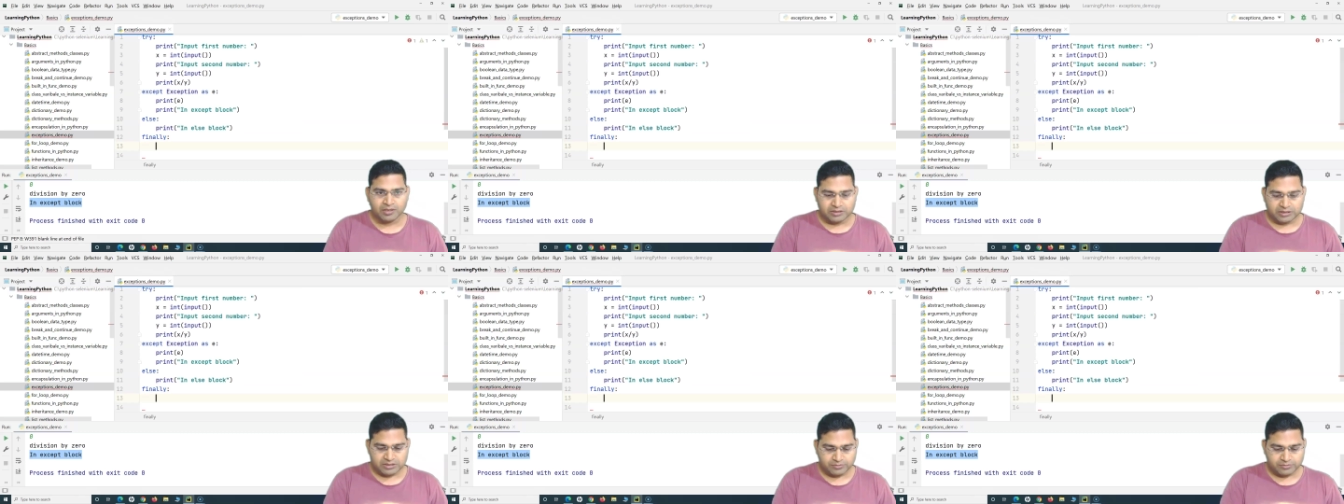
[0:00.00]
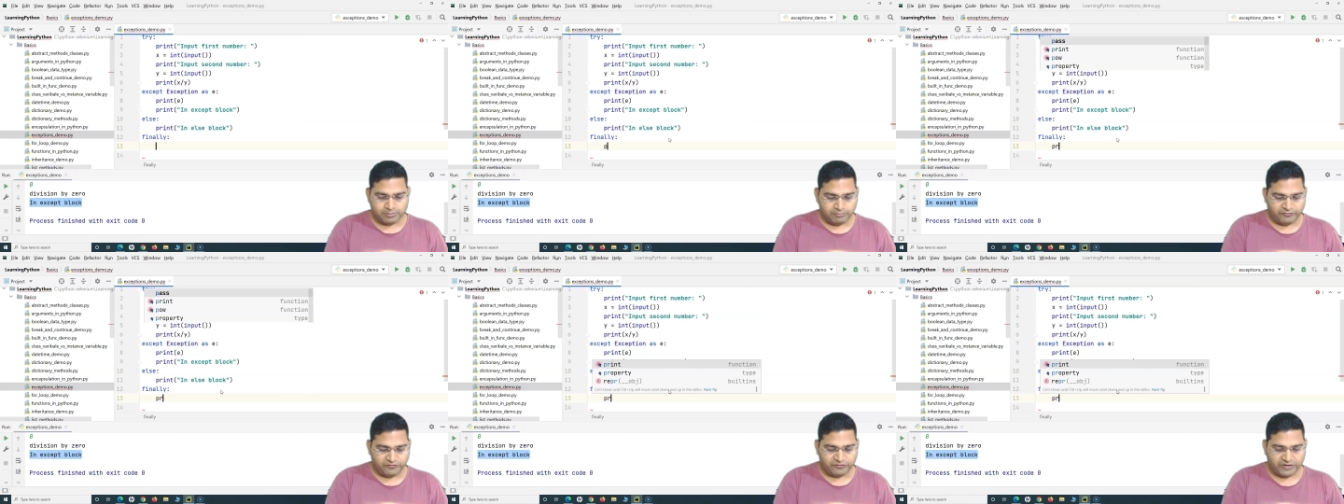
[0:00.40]
this
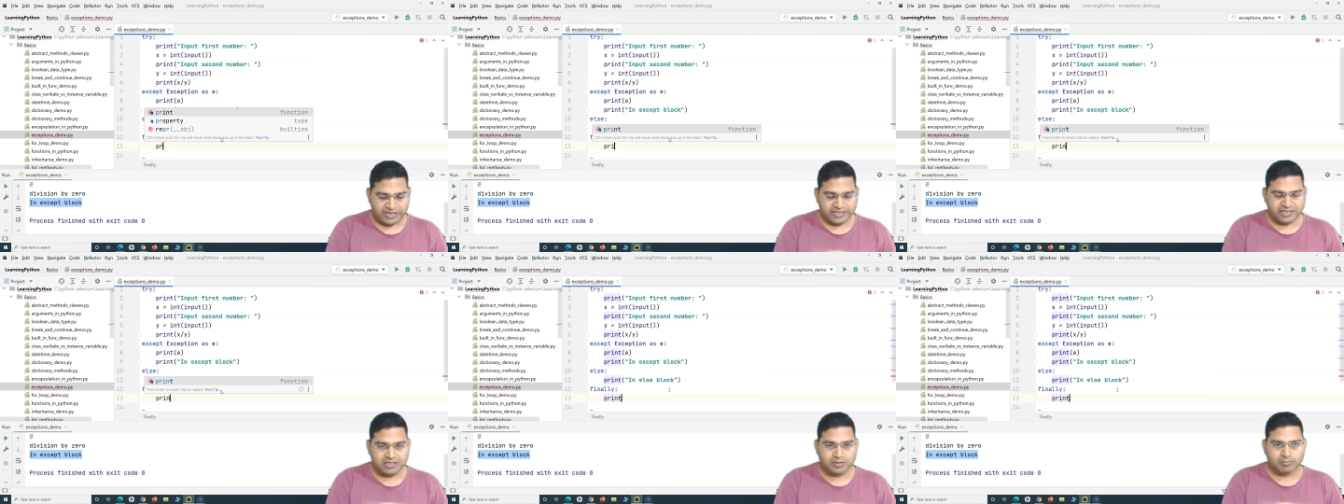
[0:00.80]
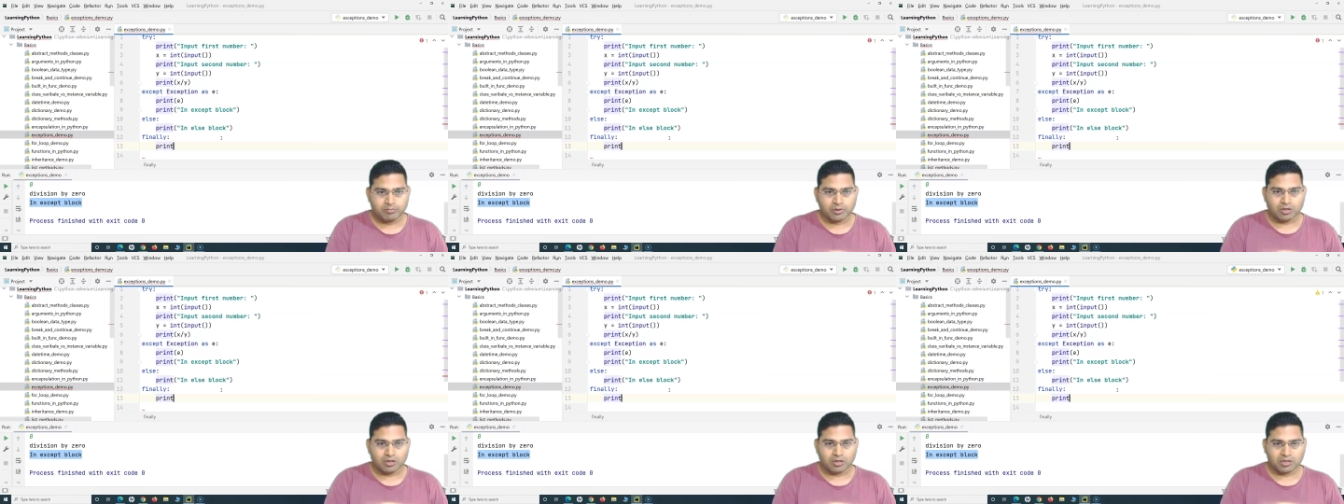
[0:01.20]
finally
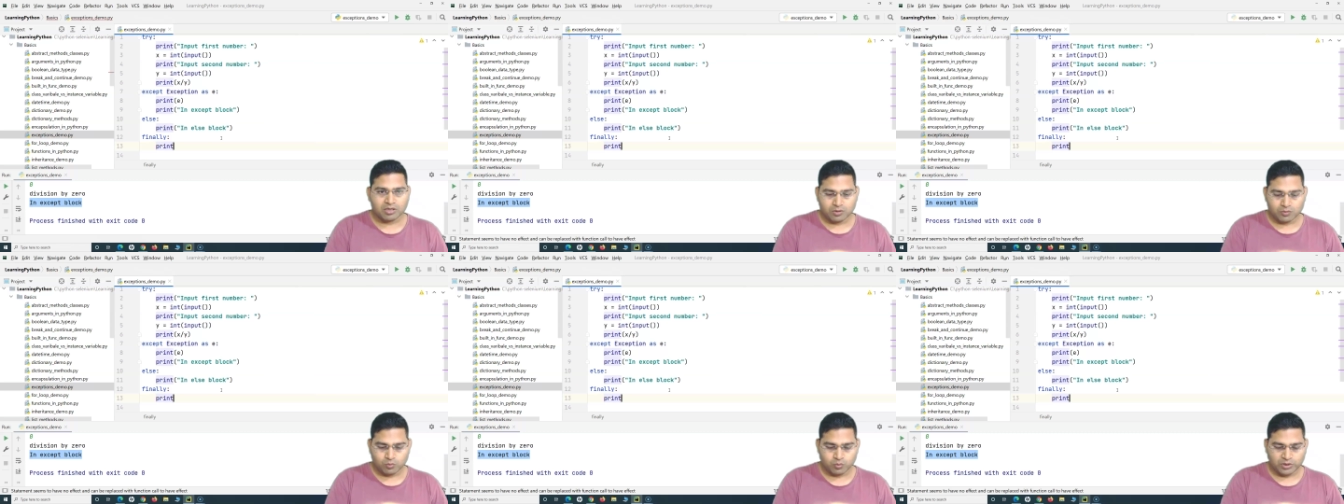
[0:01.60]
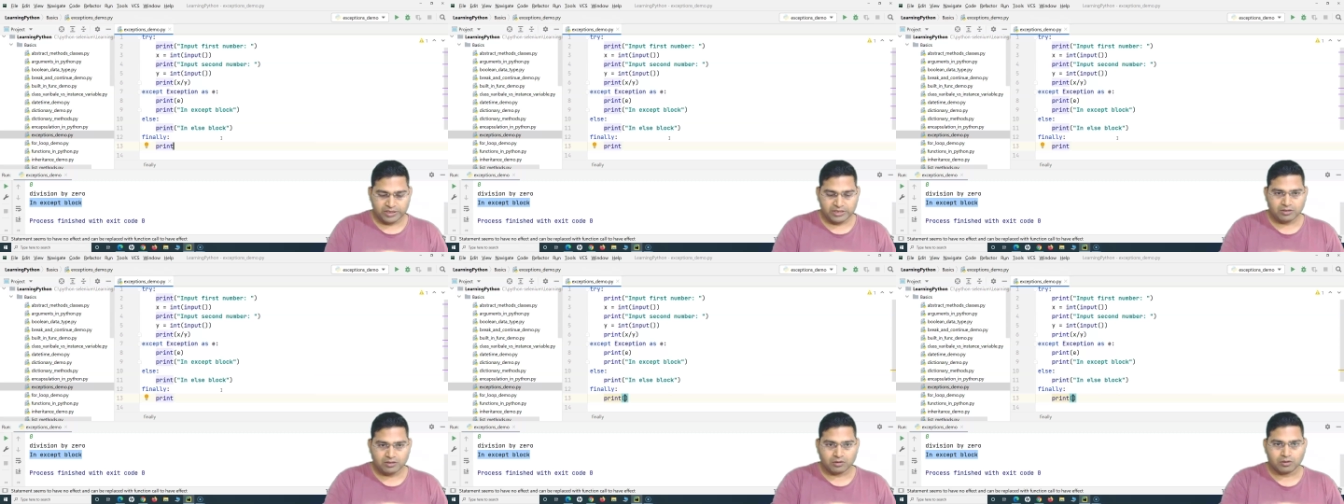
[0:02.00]
block
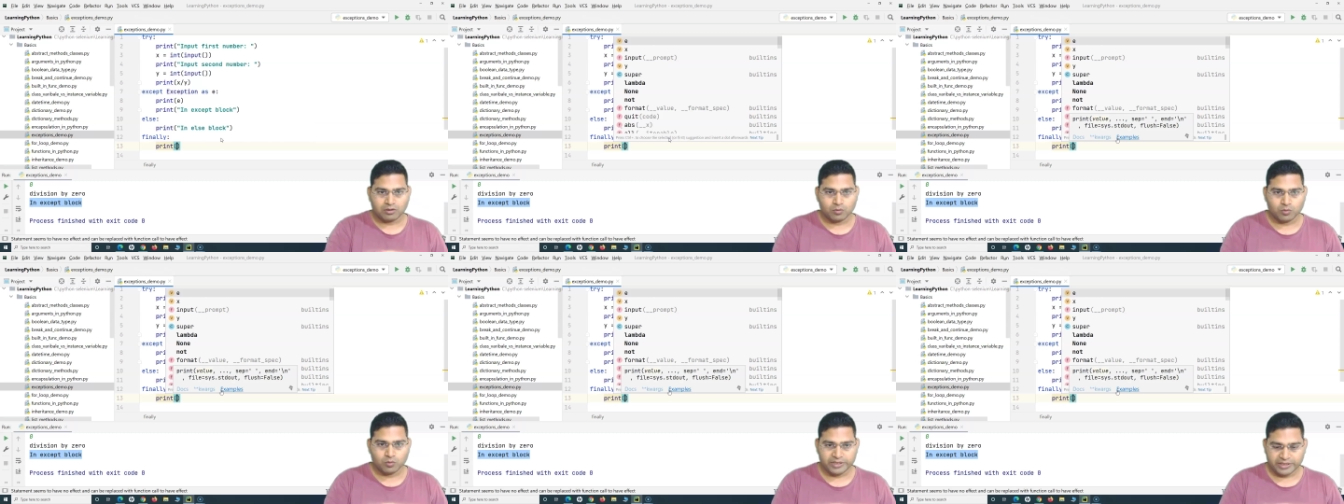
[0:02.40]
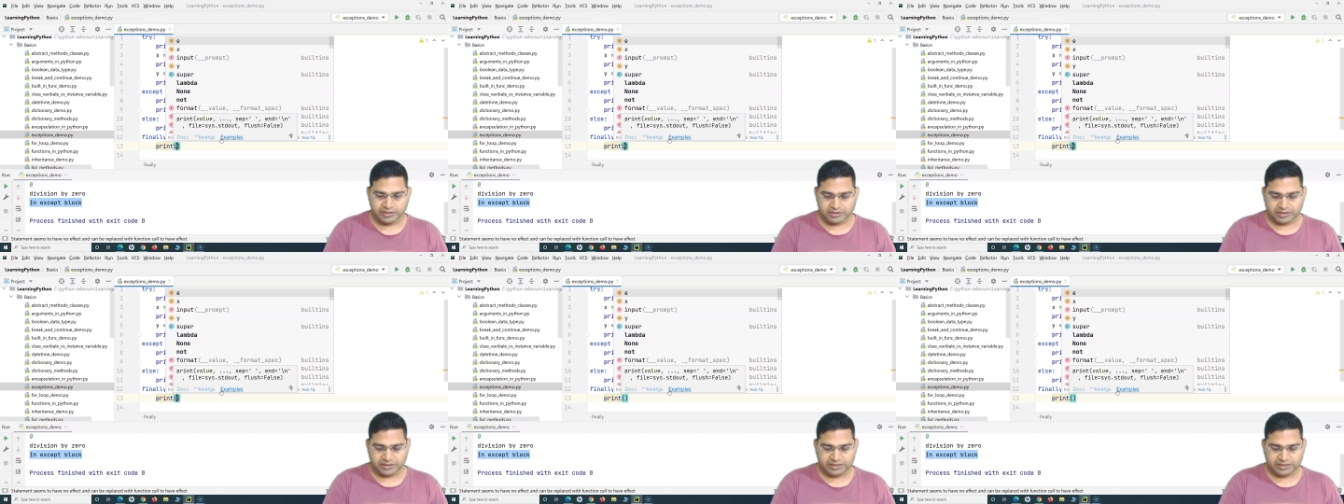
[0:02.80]
will always